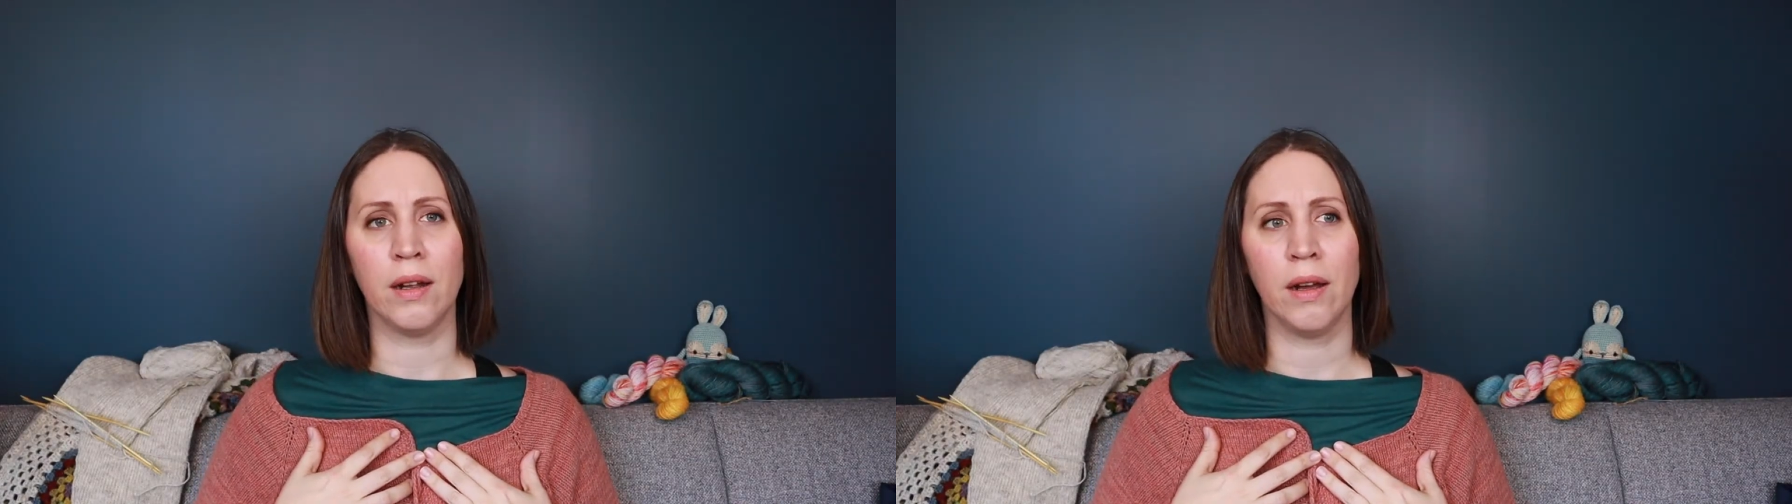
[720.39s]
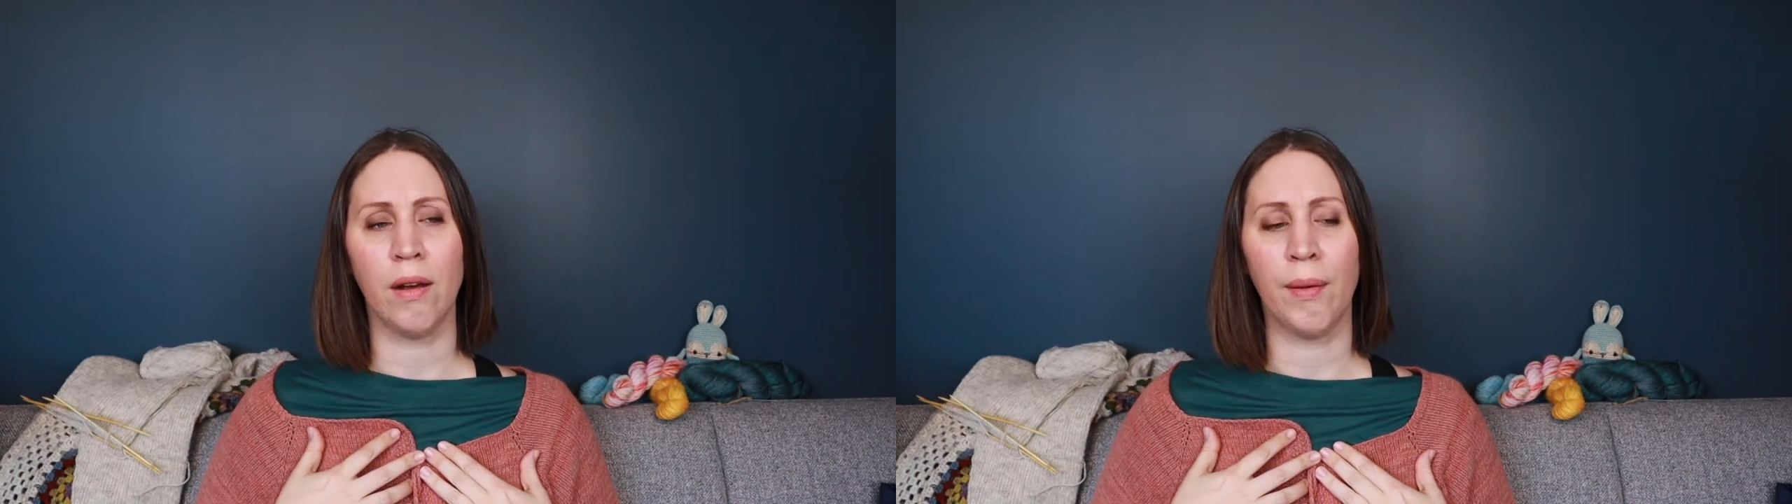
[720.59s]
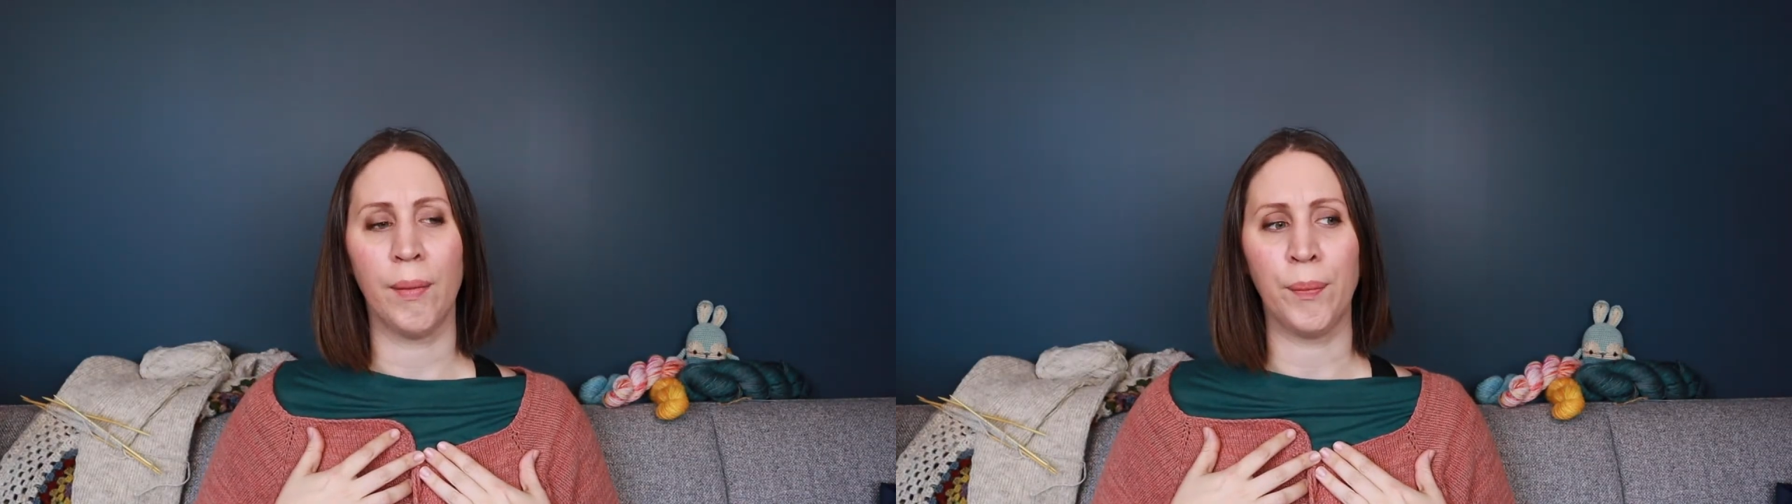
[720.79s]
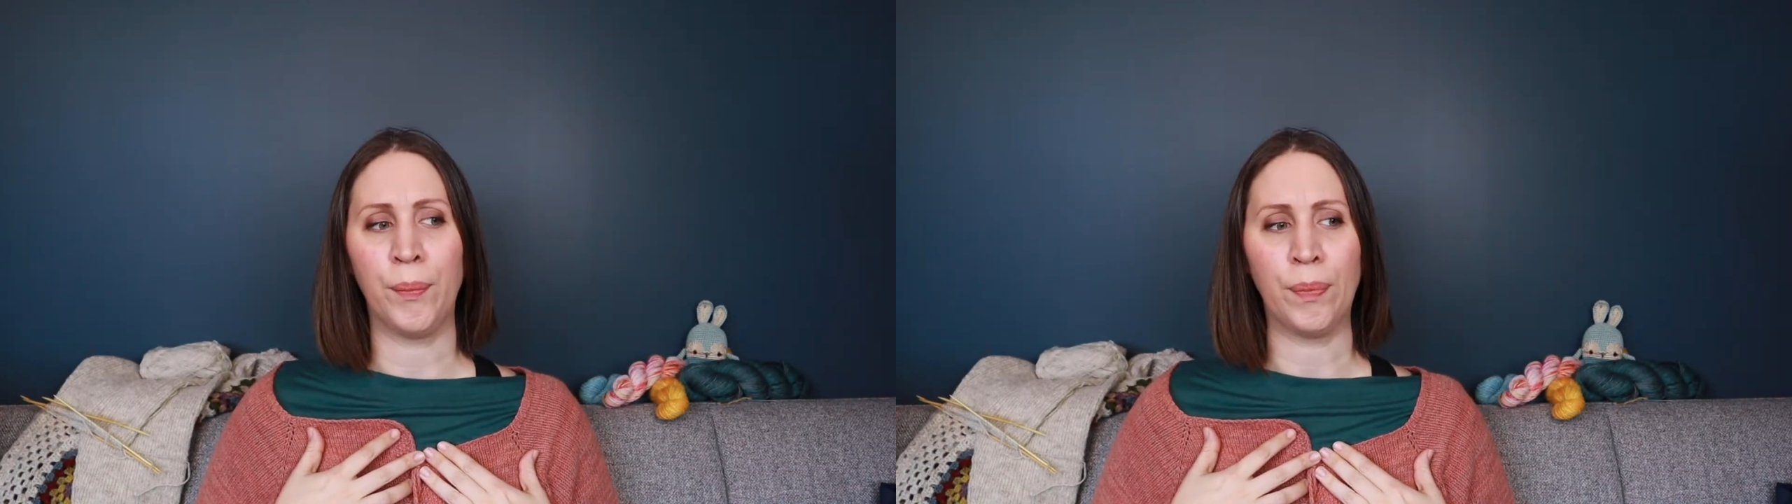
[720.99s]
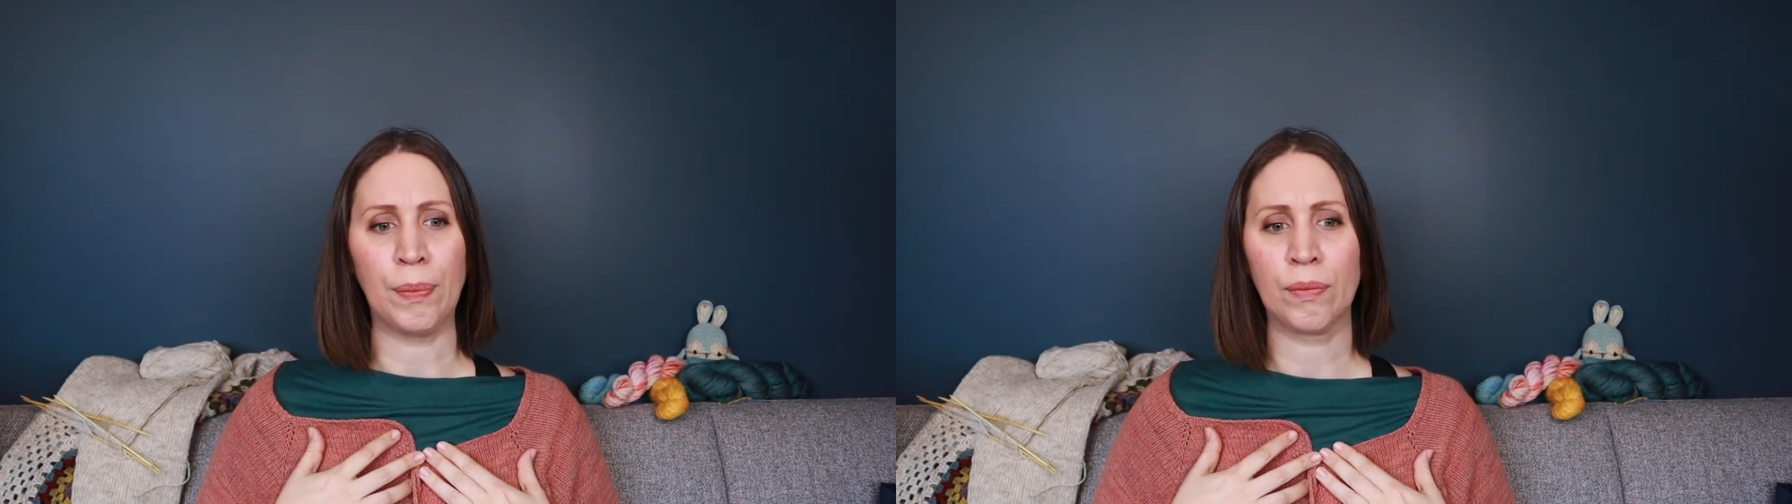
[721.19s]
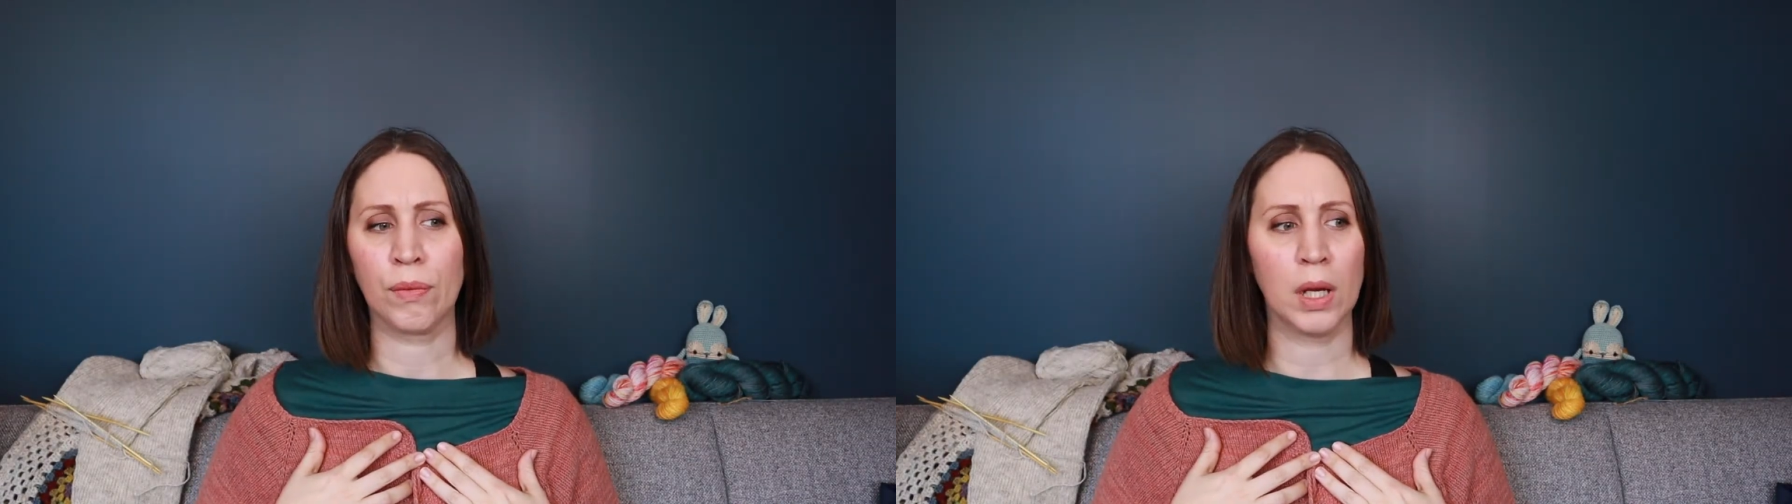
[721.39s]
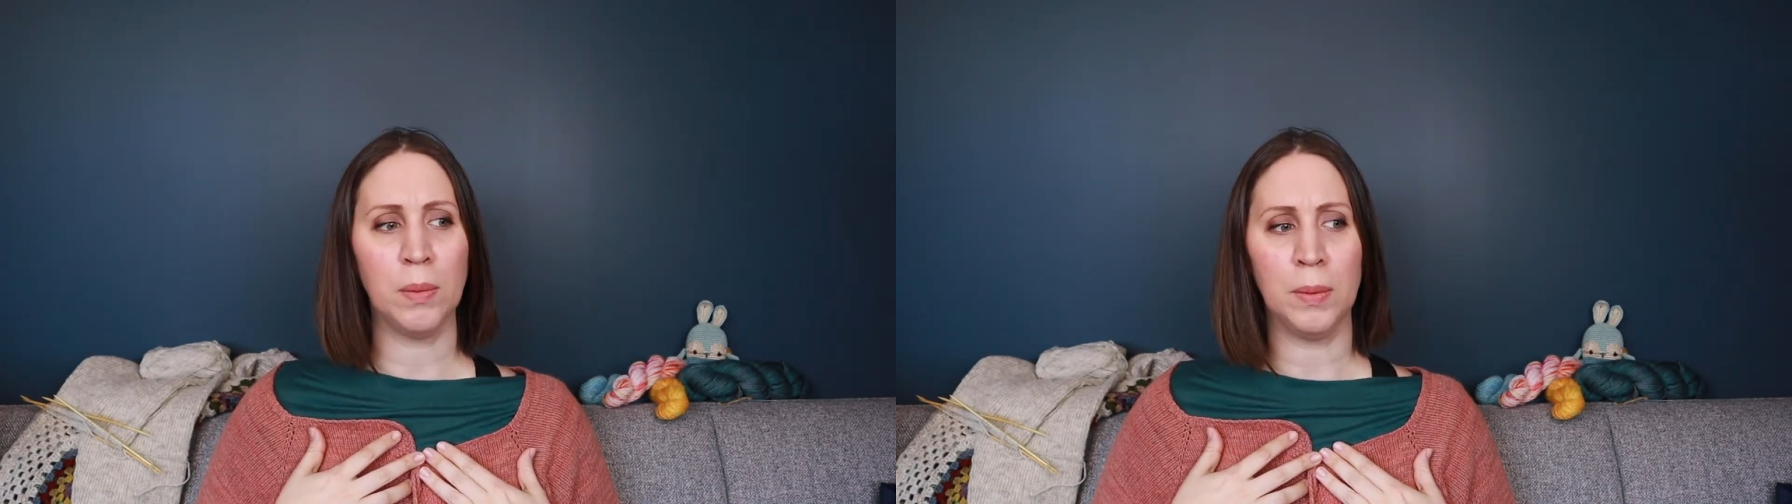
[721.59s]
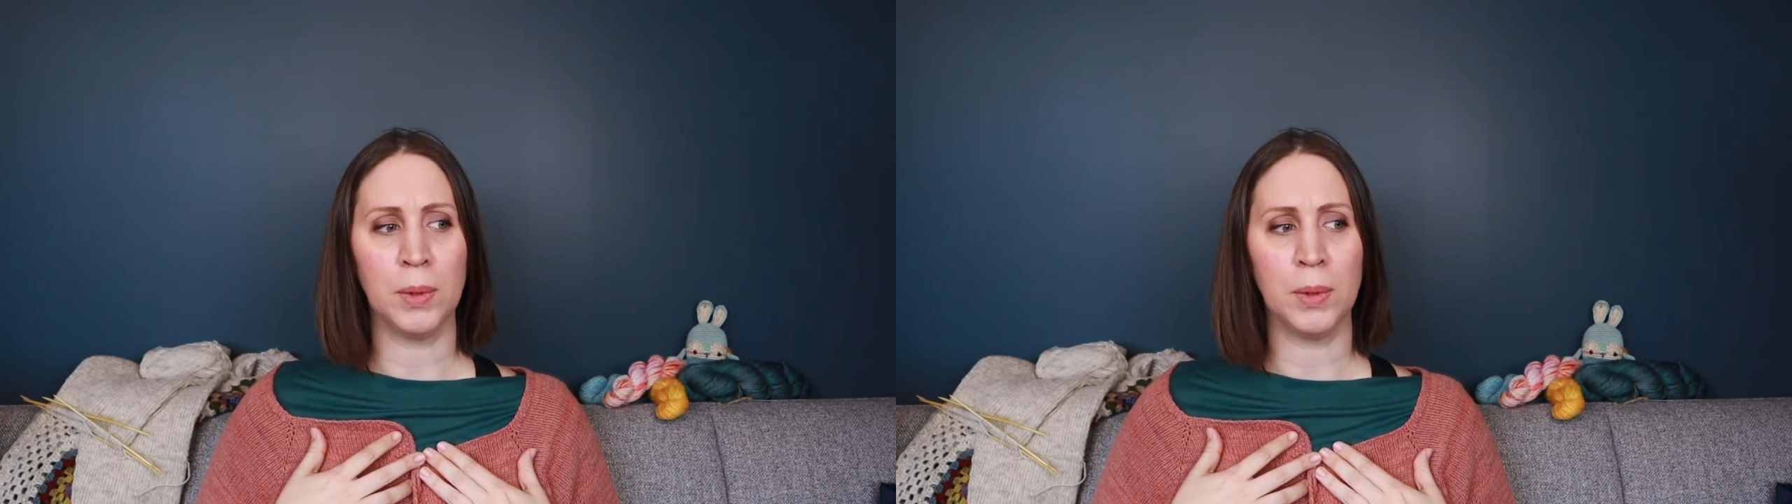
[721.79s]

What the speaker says: a couple of